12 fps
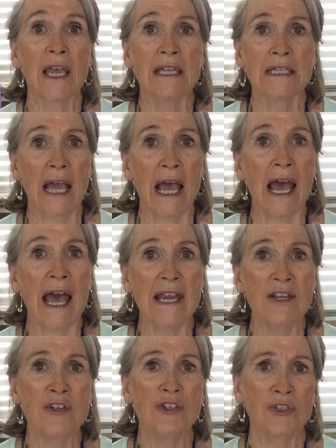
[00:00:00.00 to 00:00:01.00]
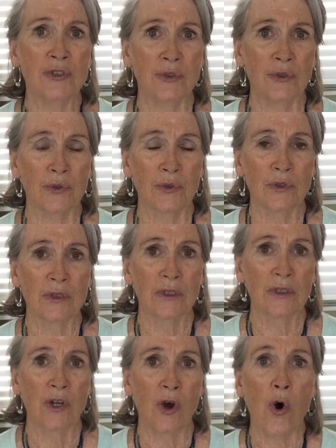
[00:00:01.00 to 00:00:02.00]
to undo
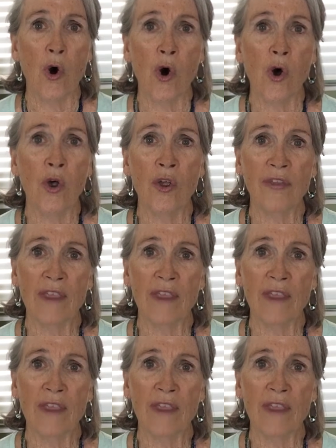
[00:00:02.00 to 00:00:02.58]
all